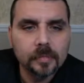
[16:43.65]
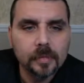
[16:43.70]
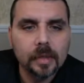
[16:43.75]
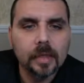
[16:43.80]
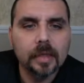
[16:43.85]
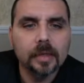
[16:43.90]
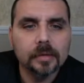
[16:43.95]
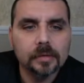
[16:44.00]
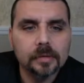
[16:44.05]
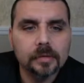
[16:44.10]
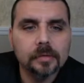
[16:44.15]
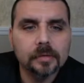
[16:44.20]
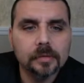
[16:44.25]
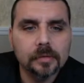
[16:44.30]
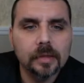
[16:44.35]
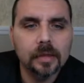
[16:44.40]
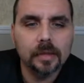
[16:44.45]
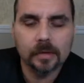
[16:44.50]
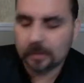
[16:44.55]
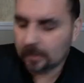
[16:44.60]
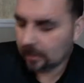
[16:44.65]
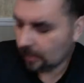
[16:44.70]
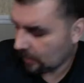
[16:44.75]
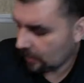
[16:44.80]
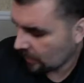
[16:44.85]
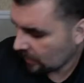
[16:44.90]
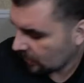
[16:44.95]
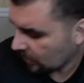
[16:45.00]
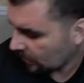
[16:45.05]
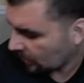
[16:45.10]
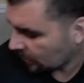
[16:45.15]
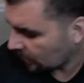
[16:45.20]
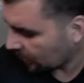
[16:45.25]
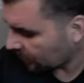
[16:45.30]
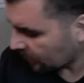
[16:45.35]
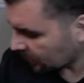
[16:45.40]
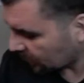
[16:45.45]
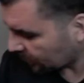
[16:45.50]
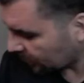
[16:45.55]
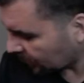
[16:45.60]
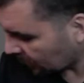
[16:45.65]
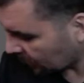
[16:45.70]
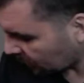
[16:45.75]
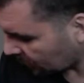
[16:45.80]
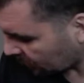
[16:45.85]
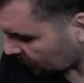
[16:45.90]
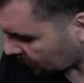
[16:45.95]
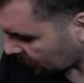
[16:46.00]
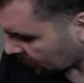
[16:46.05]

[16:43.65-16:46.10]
Yes. That must have been you.